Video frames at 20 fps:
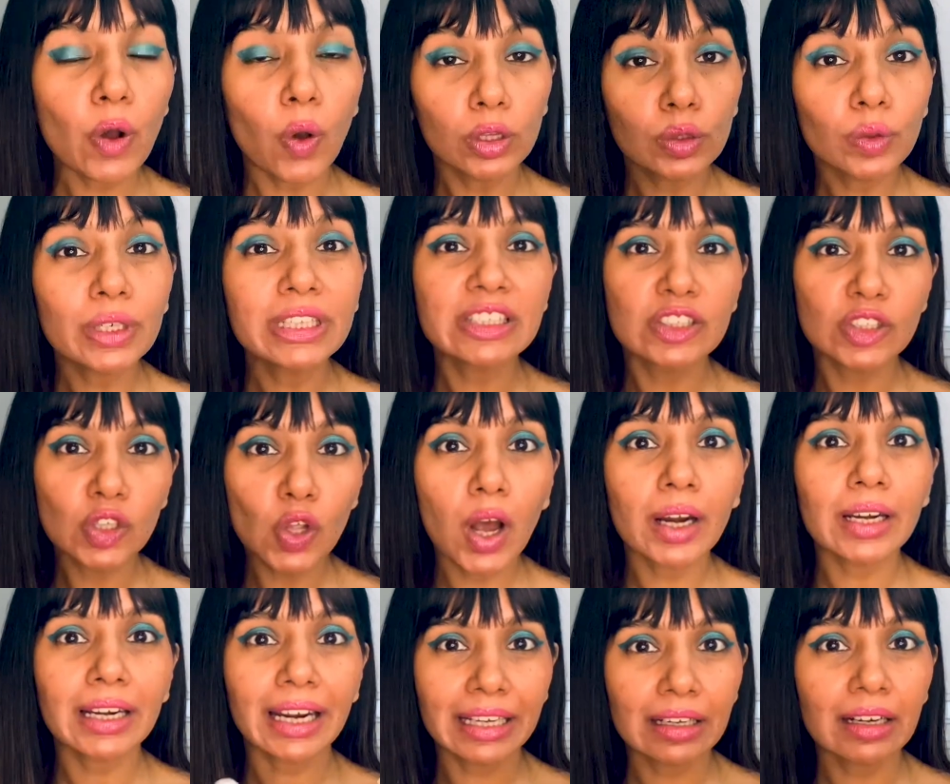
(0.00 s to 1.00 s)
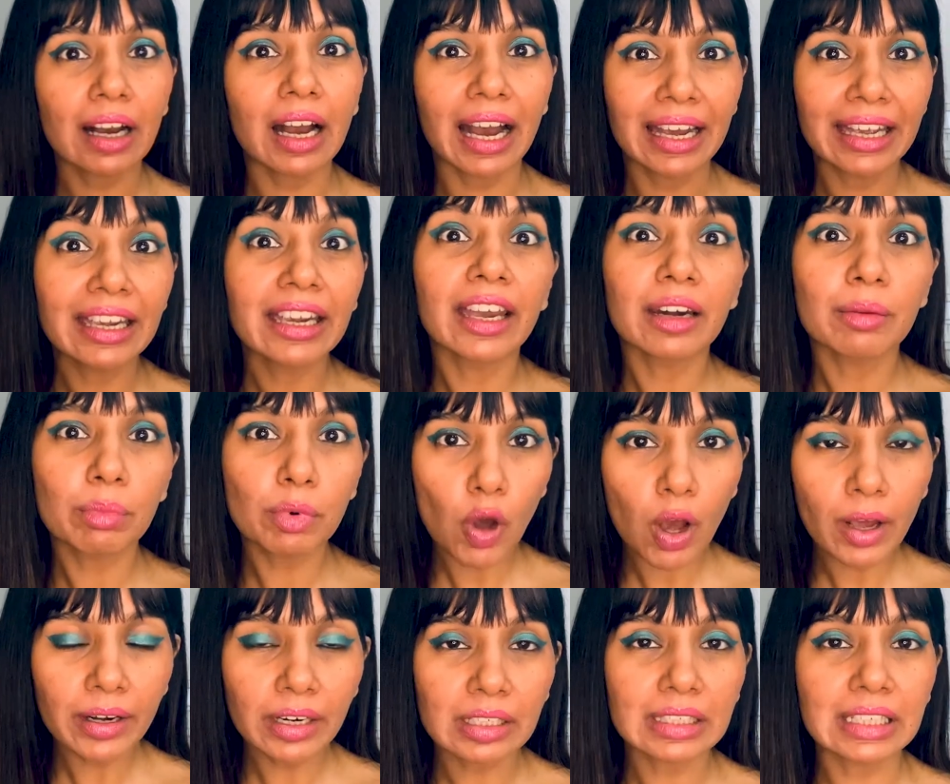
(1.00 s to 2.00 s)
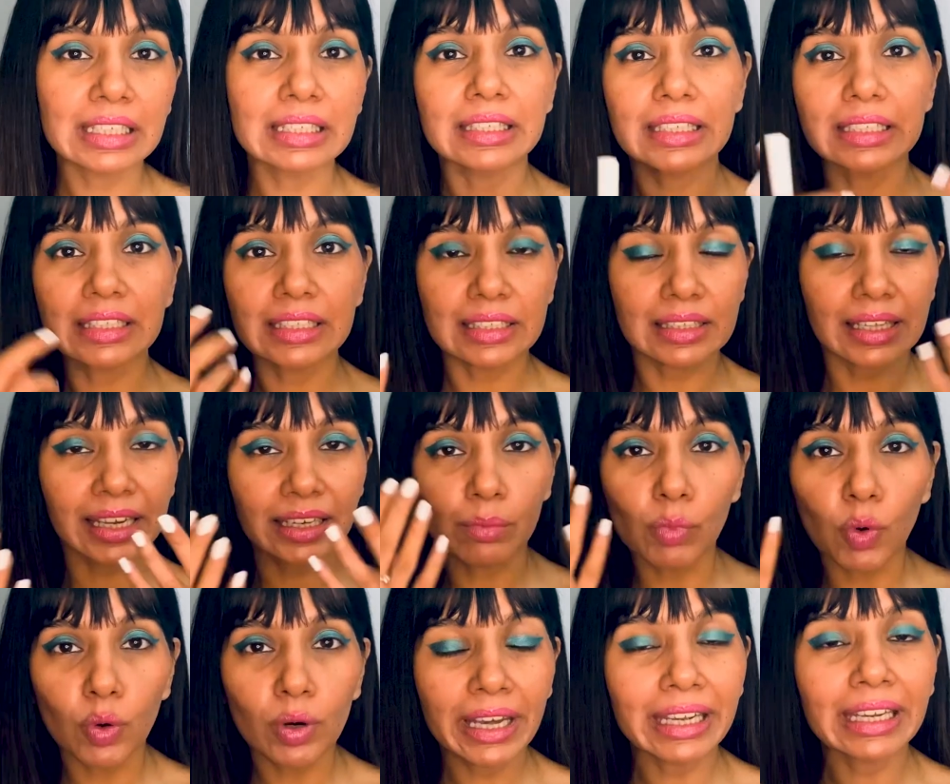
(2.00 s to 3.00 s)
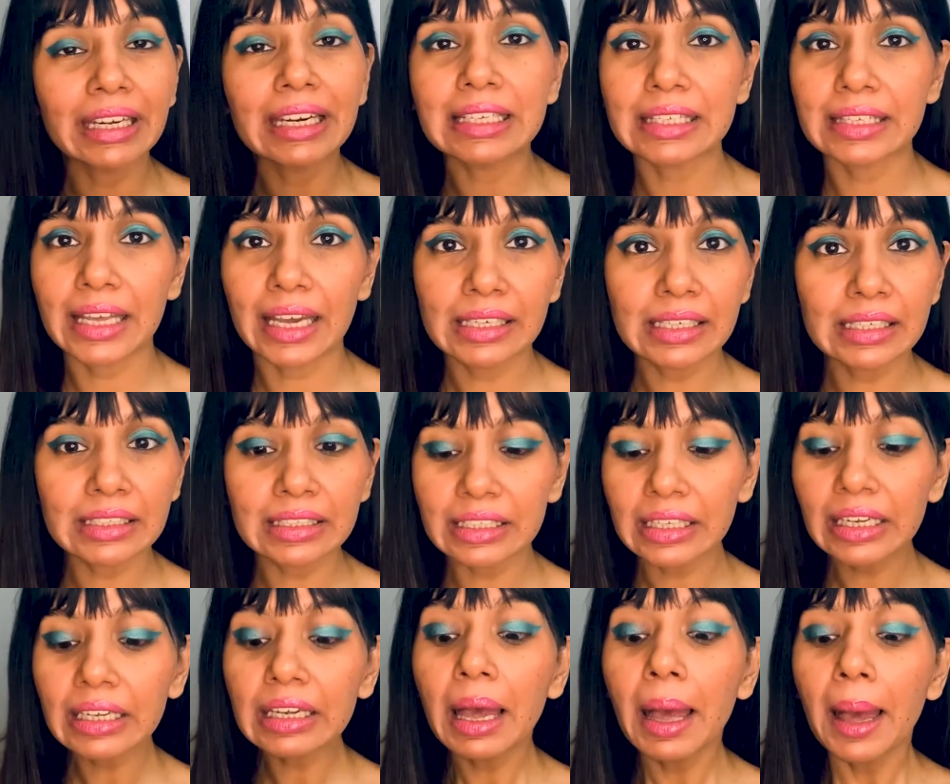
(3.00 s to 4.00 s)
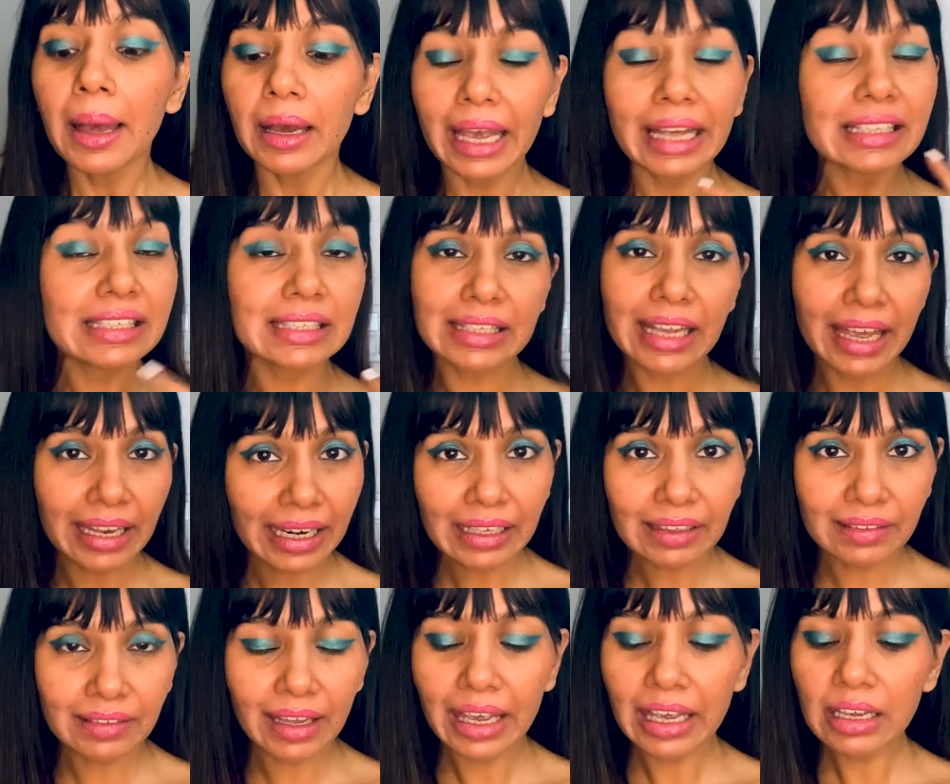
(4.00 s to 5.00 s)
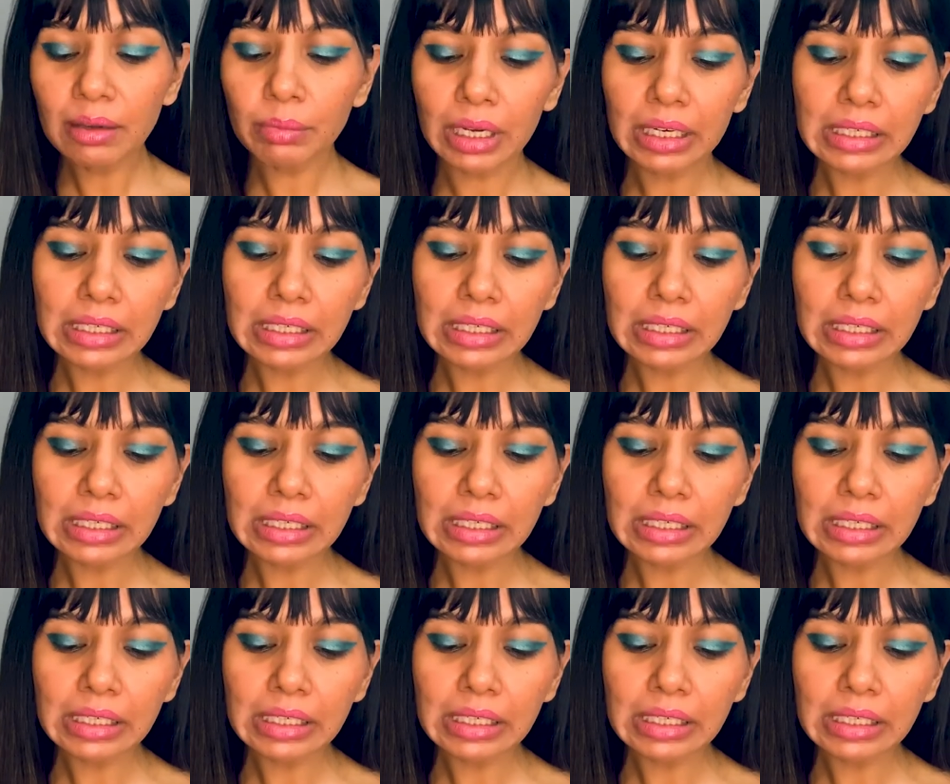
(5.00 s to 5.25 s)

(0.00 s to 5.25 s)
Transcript: although it's not like a eye care product, it's more like an aesthetic thing.